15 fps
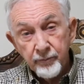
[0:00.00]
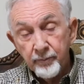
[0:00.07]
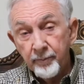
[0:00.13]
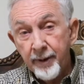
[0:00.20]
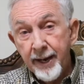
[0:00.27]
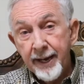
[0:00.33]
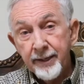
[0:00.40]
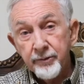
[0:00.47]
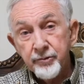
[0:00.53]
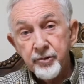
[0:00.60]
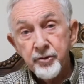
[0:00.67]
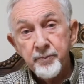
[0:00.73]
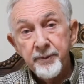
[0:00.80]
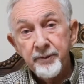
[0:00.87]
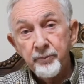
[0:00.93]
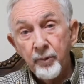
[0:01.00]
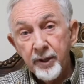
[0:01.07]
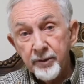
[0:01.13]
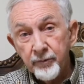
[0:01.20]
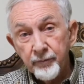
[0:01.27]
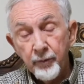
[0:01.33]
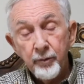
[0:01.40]
Miles has been
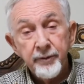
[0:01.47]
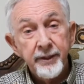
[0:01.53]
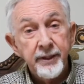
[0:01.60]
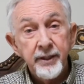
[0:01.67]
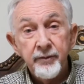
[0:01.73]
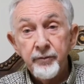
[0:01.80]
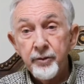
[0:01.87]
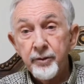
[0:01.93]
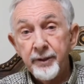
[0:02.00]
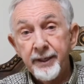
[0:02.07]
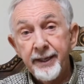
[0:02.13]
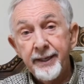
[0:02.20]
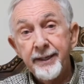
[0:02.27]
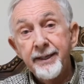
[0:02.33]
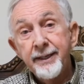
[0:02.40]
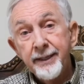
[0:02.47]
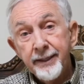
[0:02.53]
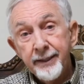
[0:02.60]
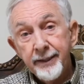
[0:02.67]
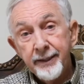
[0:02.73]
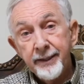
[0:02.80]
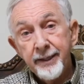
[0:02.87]
wonderful to give you a
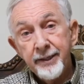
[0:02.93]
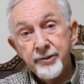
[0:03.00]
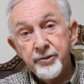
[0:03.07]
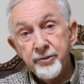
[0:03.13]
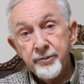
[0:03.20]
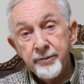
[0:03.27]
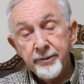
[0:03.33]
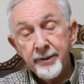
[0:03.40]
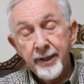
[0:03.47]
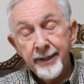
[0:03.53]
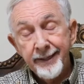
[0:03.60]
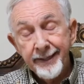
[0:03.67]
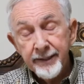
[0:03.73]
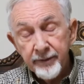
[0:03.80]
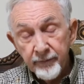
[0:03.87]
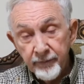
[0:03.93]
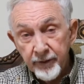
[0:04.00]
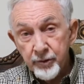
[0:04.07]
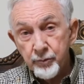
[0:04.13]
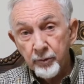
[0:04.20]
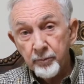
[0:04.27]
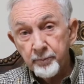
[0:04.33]

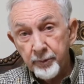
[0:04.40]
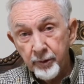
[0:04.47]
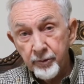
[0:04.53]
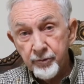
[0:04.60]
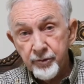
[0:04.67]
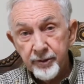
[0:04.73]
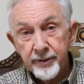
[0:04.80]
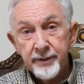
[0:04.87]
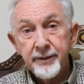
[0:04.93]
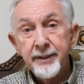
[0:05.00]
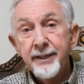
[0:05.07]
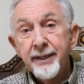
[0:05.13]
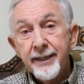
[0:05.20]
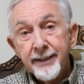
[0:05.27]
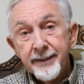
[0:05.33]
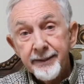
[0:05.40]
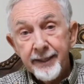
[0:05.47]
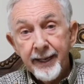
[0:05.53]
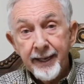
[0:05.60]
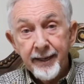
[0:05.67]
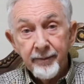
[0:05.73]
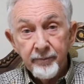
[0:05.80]
individual person
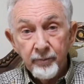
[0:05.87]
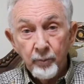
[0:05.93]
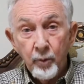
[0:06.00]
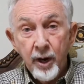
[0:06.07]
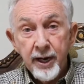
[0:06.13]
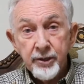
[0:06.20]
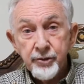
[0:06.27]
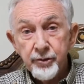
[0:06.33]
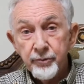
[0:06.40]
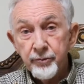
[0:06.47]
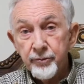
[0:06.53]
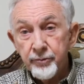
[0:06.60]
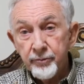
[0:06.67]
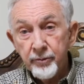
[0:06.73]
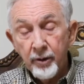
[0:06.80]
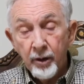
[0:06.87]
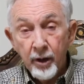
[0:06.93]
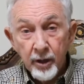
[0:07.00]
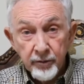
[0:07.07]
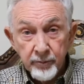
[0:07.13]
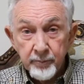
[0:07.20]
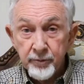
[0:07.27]
that walks you through
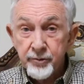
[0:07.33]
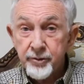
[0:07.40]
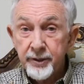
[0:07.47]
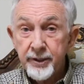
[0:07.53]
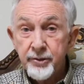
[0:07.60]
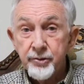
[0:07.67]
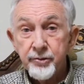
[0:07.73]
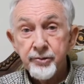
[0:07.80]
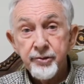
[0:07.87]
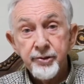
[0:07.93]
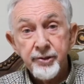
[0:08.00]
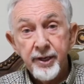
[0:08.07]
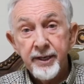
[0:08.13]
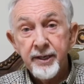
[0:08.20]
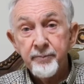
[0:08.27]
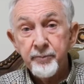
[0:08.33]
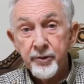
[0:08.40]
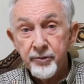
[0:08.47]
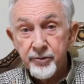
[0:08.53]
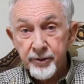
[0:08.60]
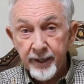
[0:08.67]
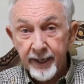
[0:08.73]
all the procedures, set up your
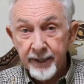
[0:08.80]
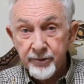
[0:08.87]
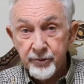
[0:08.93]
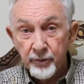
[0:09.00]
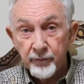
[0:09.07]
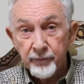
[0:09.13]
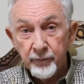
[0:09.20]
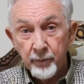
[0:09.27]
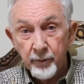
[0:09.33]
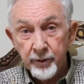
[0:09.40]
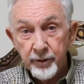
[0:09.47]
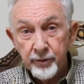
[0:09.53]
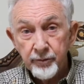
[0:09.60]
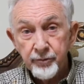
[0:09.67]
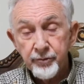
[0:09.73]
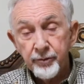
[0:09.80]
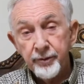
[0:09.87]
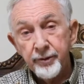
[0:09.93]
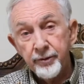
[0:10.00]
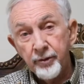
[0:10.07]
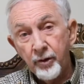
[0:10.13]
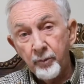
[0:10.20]
schedule for you so you
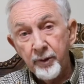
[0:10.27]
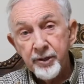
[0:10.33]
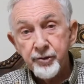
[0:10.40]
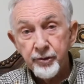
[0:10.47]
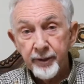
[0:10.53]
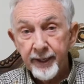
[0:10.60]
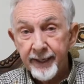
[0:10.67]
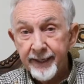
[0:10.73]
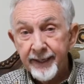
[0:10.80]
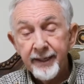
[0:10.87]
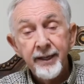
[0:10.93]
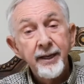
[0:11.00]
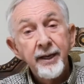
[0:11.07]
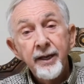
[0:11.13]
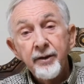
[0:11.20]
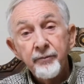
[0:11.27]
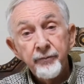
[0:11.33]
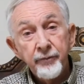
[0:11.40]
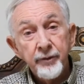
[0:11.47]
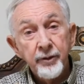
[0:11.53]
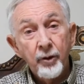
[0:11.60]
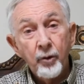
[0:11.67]
know what you're getting
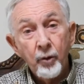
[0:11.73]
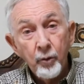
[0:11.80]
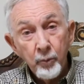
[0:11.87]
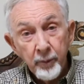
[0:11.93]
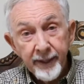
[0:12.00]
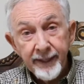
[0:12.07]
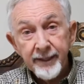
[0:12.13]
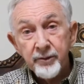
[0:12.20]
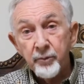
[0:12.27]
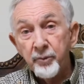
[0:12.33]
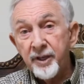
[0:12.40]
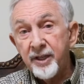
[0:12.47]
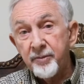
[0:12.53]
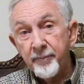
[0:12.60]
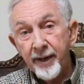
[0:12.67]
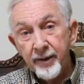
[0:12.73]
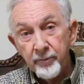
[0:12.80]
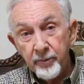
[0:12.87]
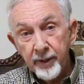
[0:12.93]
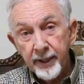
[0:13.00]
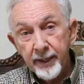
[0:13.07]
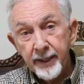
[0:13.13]
for the whole week, week by
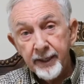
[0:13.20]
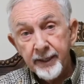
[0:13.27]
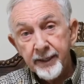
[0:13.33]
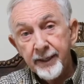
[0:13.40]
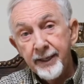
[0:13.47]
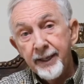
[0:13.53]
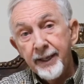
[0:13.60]
week.